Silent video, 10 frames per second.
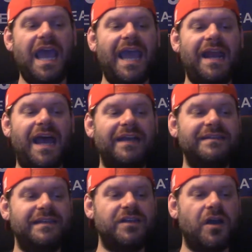And I
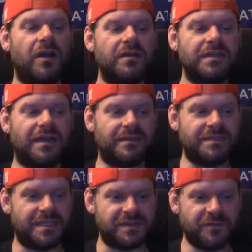did an art
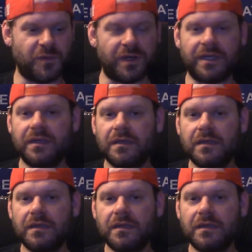contest for it.